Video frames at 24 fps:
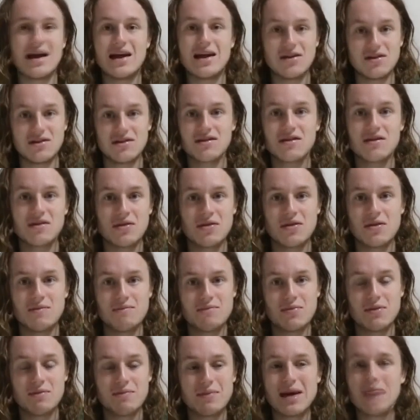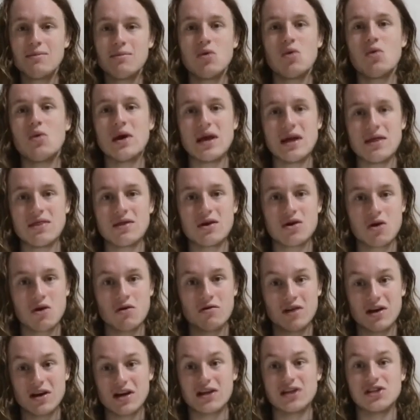And it's the people in the
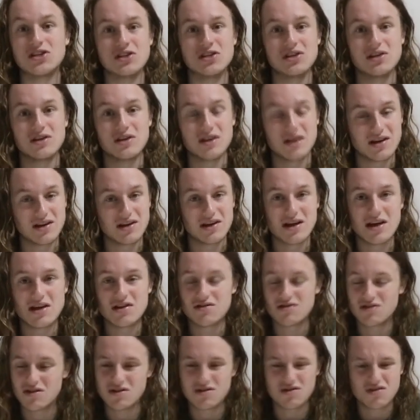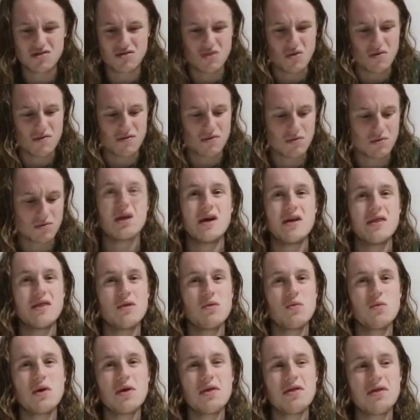congregation. It's just awful. And
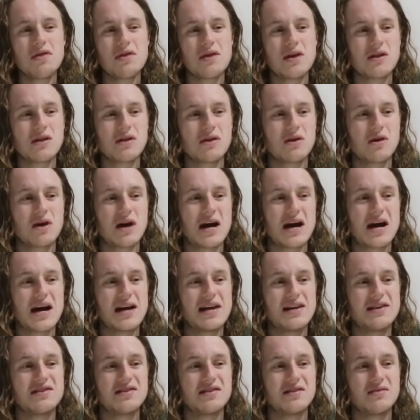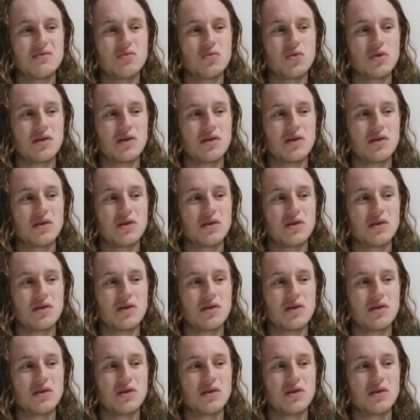the one thing that I hated